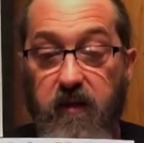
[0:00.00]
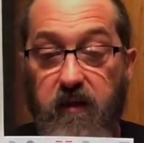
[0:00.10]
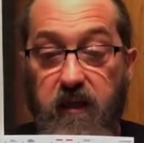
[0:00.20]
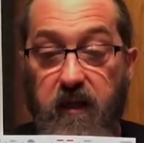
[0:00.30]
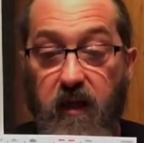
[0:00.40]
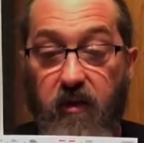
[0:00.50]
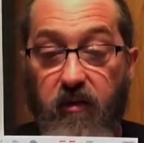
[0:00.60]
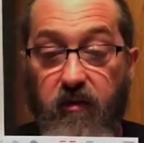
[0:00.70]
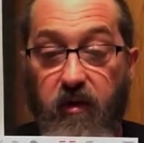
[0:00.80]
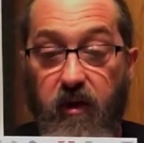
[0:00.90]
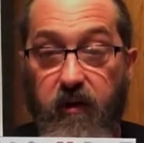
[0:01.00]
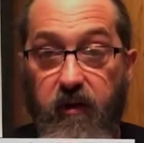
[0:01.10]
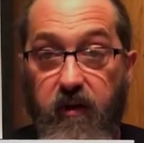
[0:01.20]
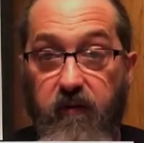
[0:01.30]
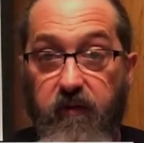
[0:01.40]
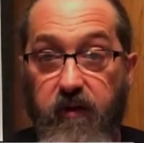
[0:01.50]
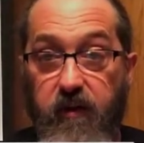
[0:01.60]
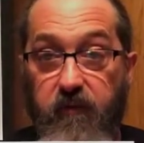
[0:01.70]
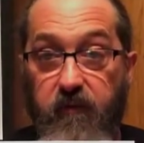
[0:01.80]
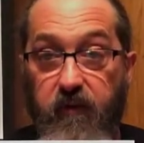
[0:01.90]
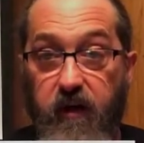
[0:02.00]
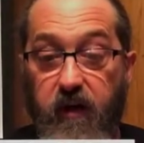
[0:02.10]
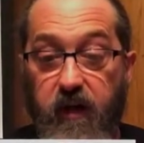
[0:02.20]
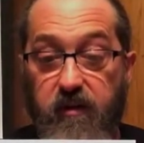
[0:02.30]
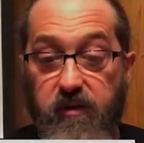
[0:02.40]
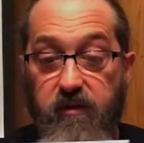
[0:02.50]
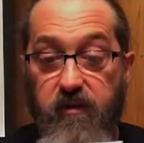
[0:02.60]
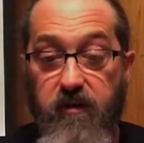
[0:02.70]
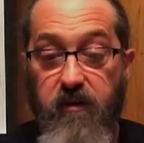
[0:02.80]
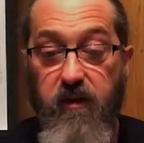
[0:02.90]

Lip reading: decals on there for the different variations.